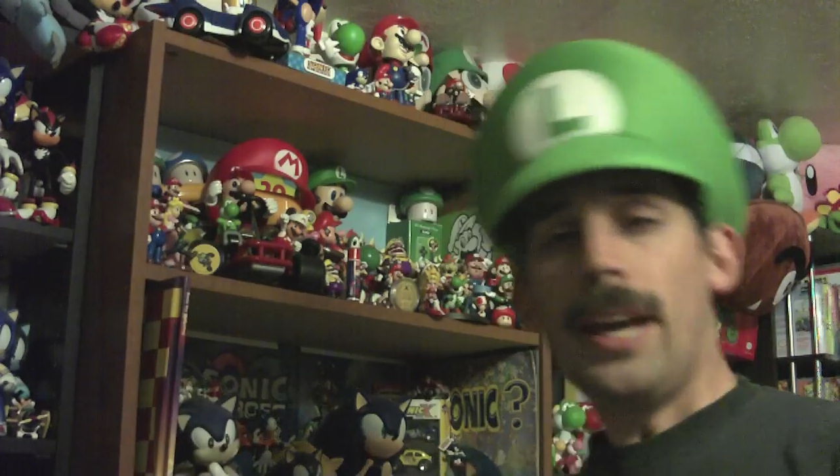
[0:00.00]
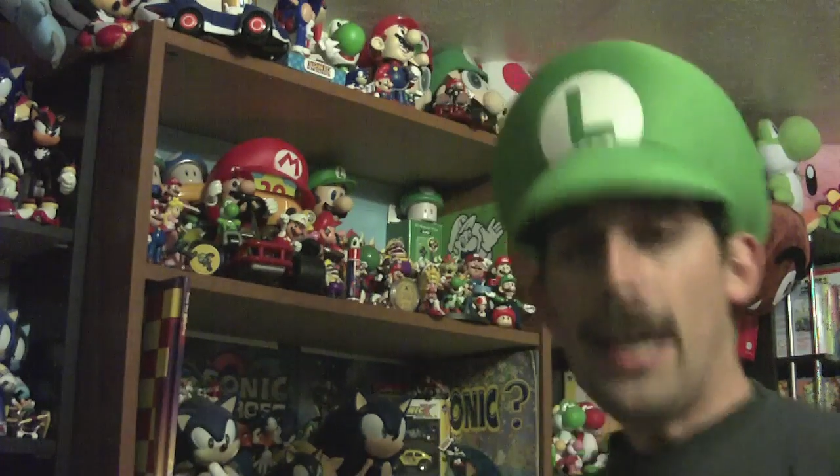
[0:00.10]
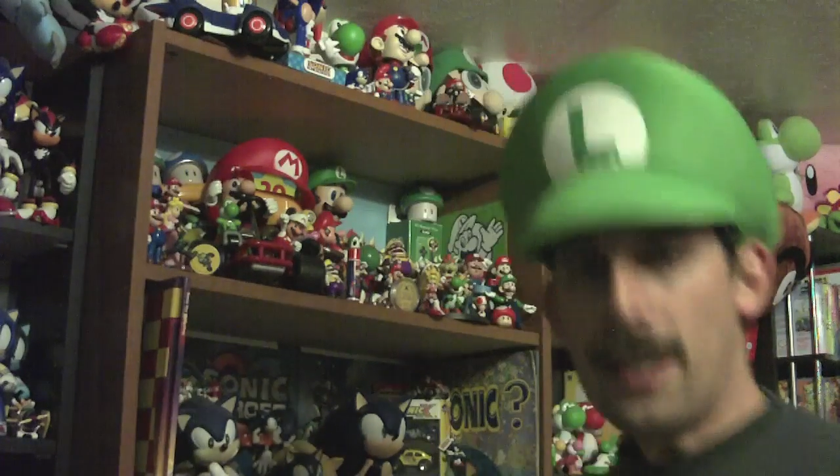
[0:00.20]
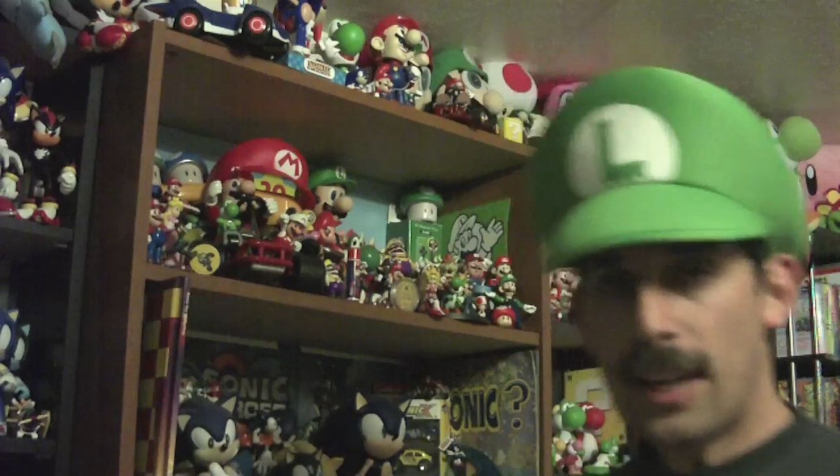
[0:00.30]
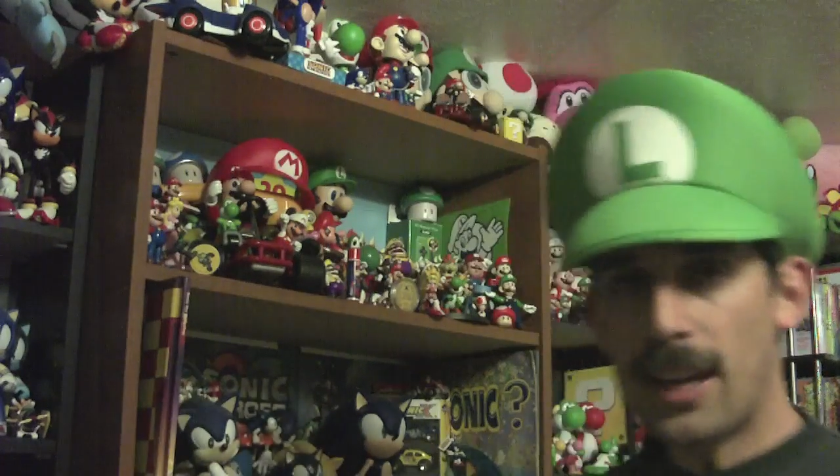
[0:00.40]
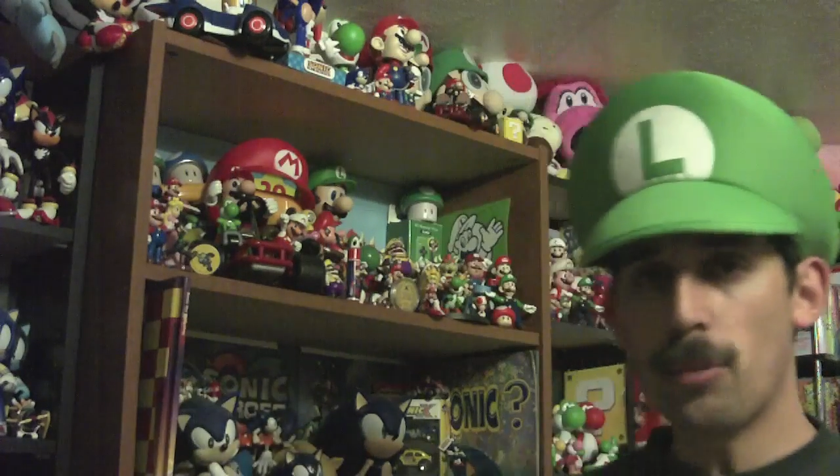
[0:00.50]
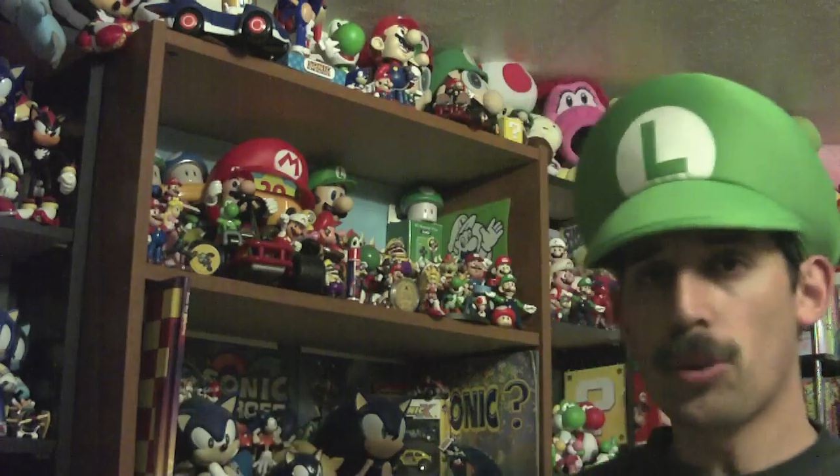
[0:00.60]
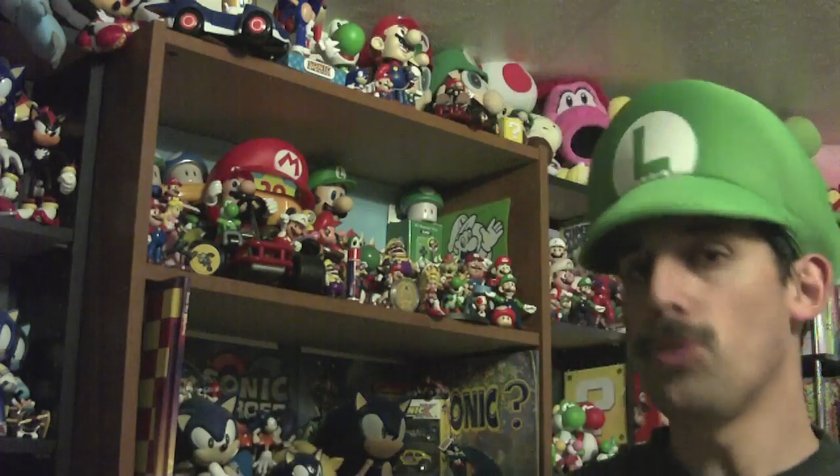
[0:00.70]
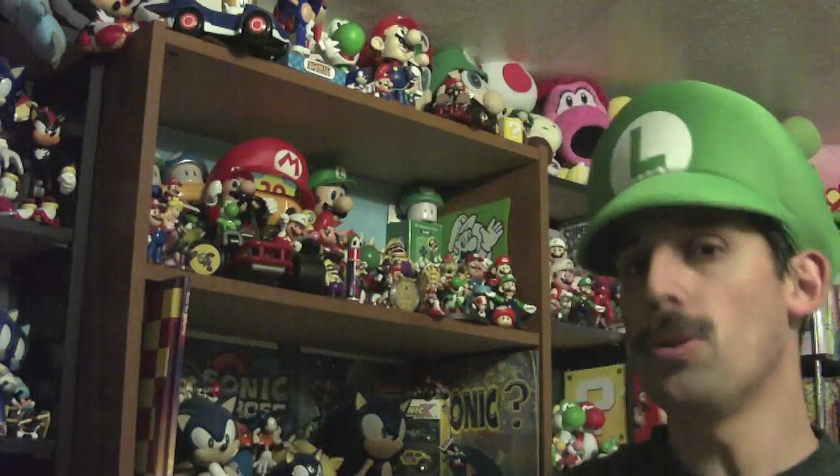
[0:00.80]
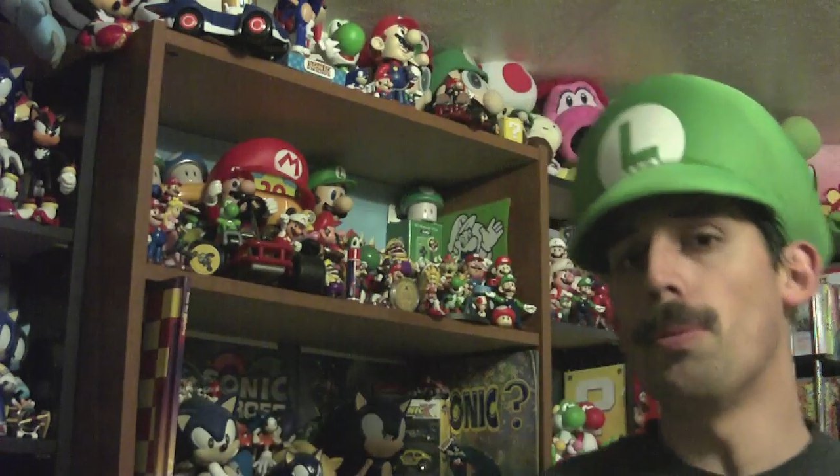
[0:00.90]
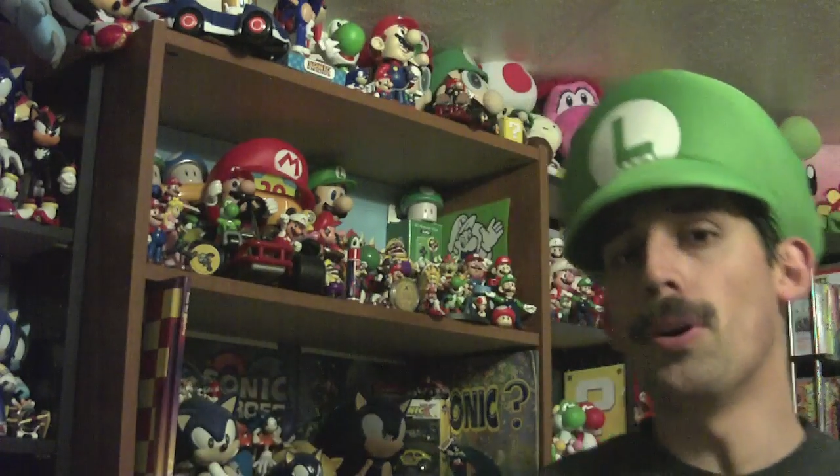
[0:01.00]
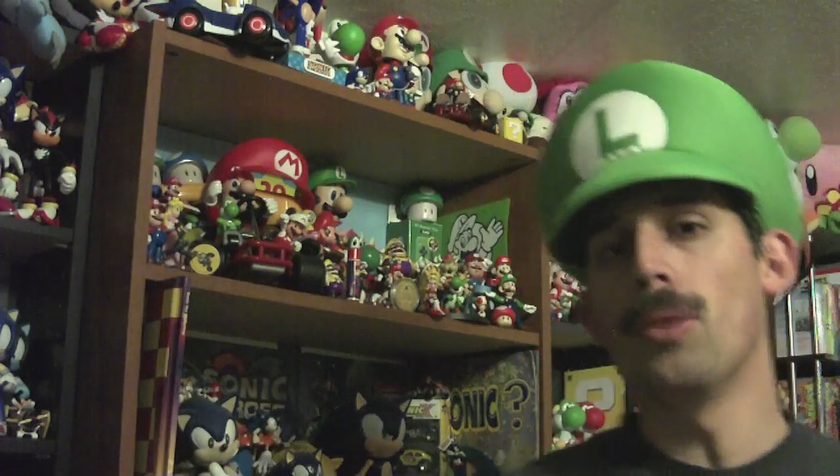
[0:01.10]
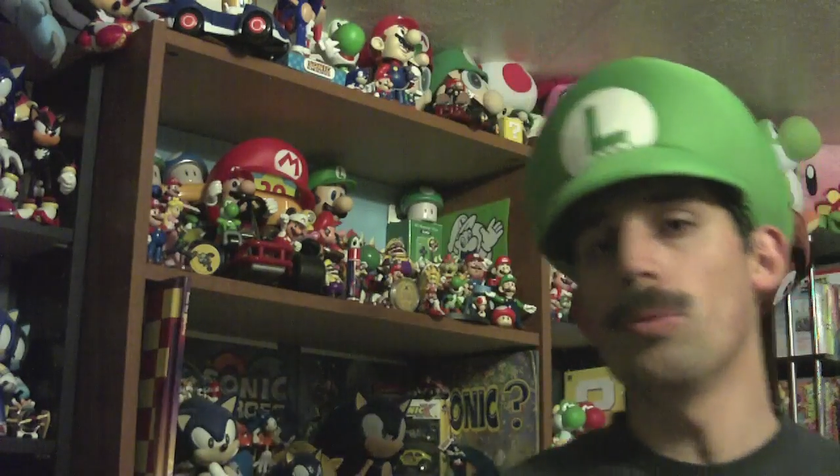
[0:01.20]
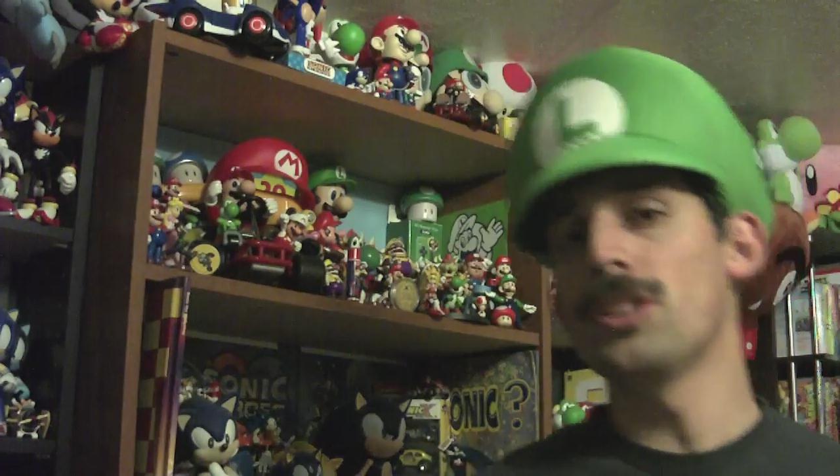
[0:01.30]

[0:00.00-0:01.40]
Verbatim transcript: And again, we're doing a poll.